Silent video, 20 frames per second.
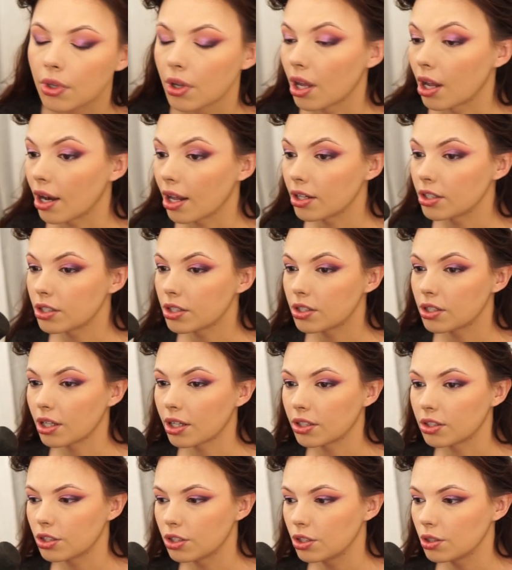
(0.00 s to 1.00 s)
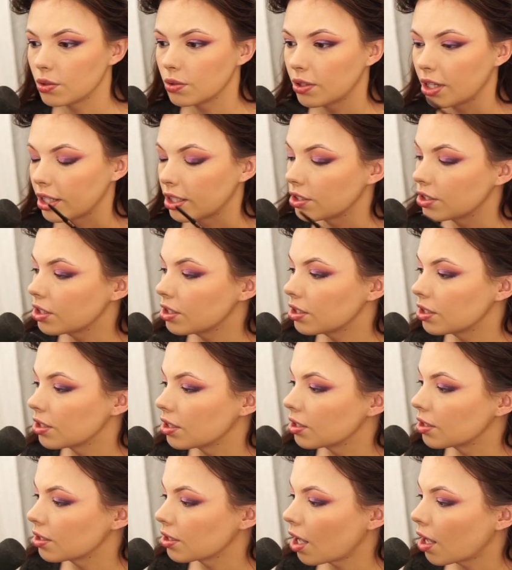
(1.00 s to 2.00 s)
And I just like to do like just
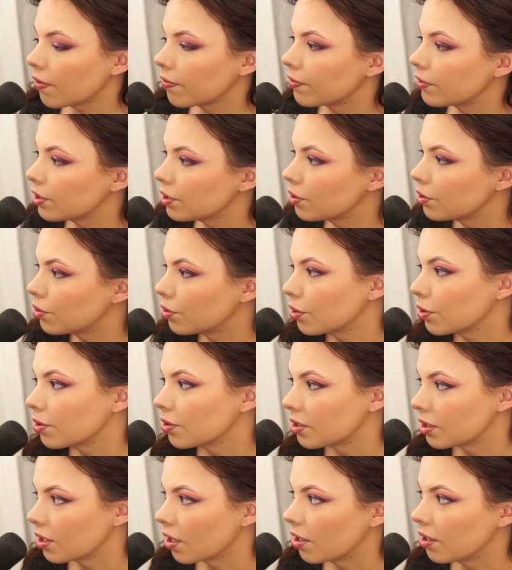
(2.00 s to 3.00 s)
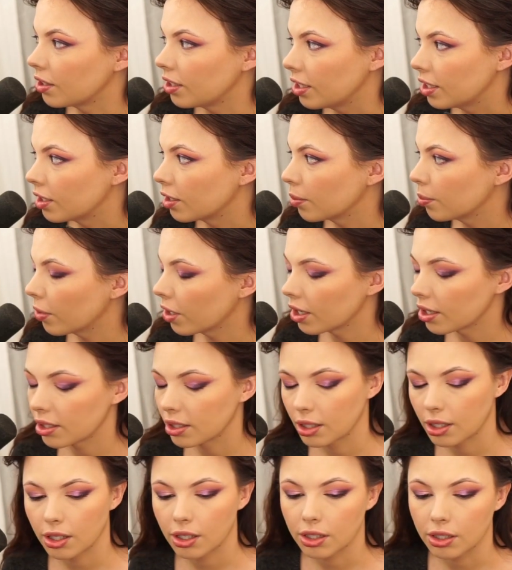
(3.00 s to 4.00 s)
soft strokes on the inner part
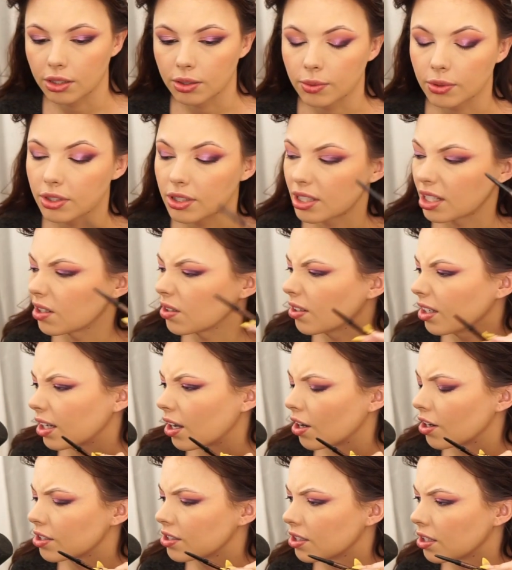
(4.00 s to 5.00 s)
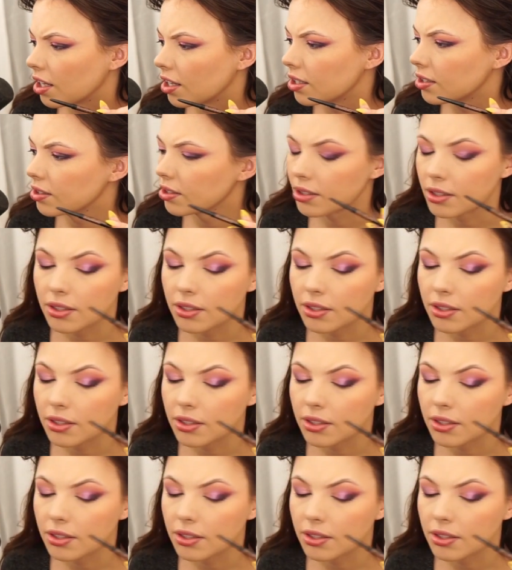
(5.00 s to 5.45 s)
because I don't like harsh lines.